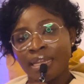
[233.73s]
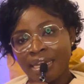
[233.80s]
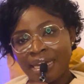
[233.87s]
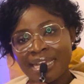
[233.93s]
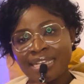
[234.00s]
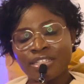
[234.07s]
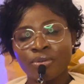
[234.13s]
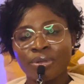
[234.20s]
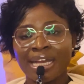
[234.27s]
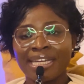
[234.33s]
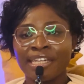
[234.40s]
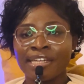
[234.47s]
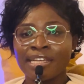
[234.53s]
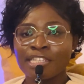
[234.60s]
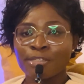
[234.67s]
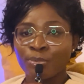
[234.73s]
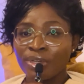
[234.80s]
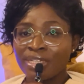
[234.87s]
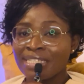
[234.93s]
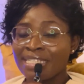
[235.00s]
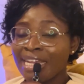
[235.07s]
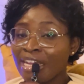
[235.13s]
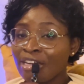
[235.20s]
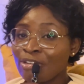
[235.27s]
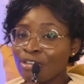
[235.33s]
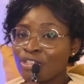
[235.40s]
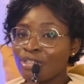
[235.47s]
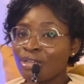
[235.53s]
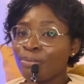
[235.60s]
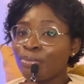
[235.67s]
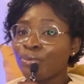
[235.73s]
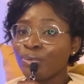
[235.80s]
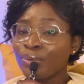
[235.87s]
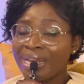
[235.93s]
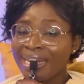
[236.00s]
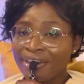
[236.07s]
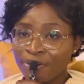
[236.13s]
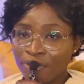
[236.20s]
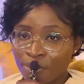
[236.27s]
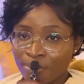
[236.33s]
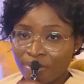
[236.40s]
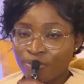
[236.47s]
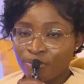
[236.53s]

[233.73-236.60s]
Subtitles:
Let's look at the next point, taking us to the point number